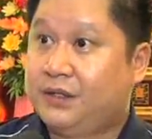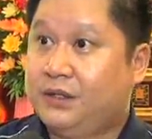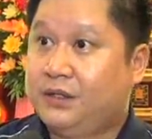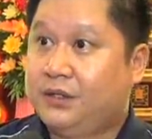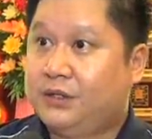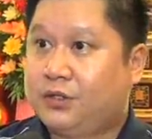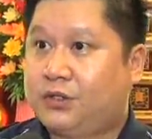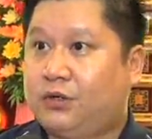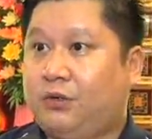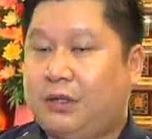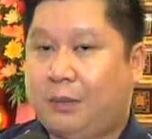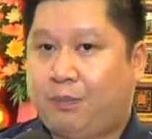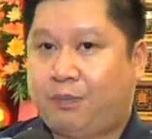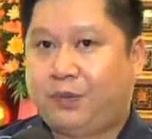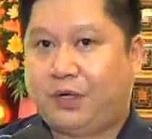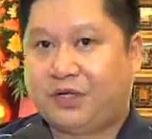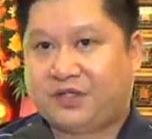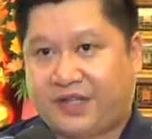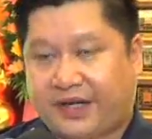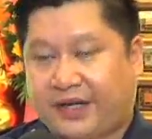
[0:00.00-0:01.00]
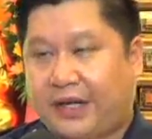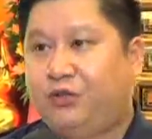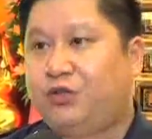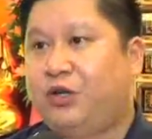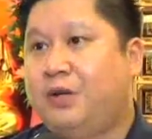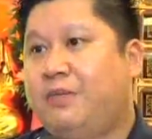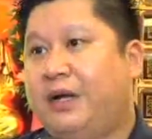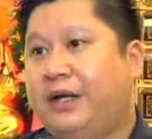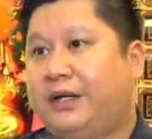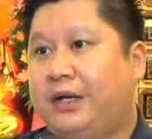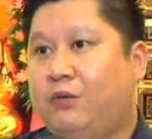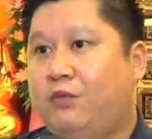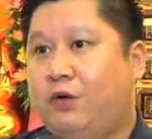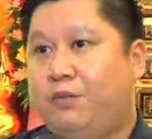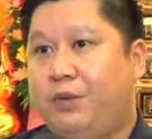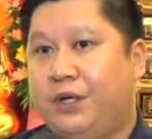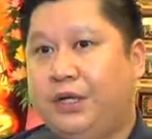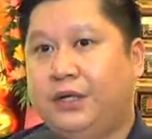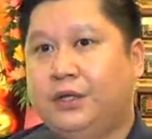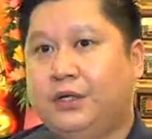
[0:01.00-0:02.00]
Mm. So the, the secondary market will
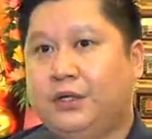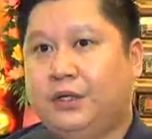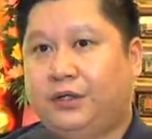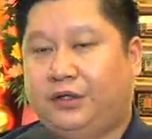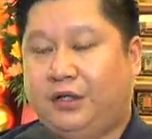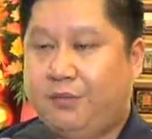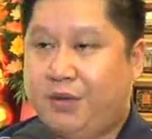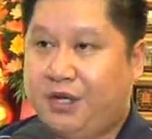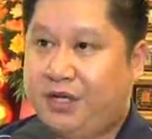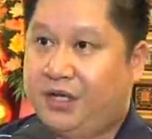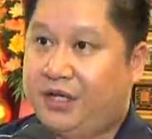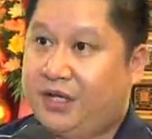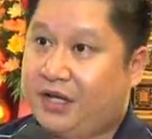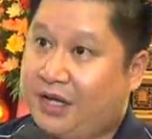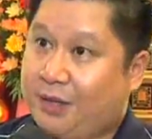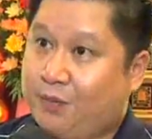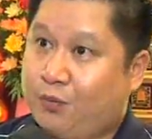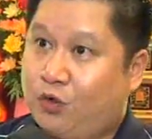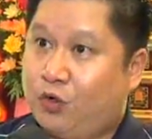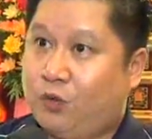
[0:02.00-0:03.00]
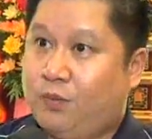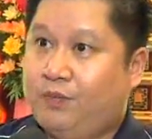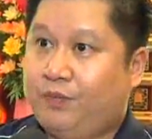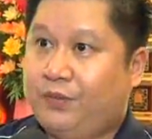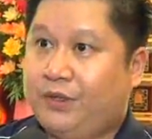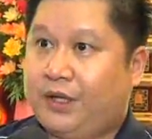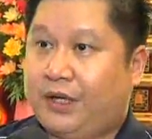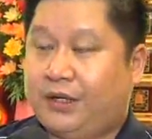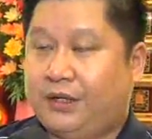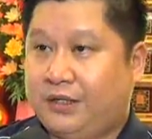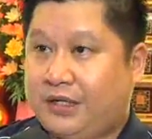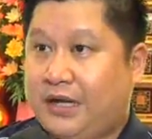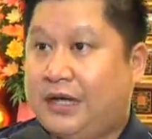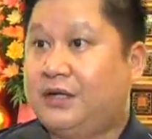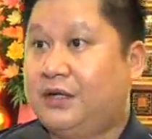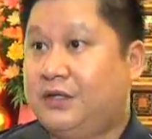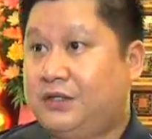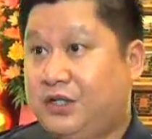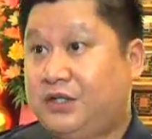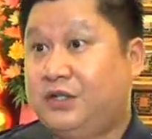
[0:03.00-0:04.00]
be the middle income group and the
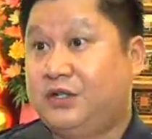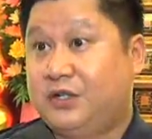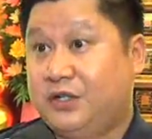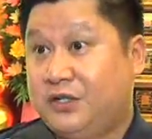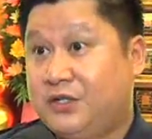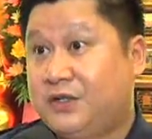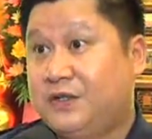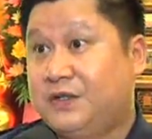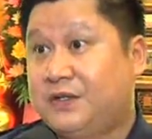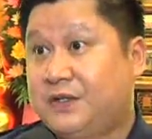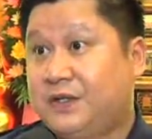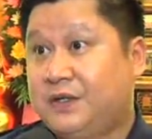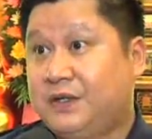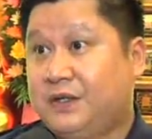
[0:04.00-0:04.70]
younger generations.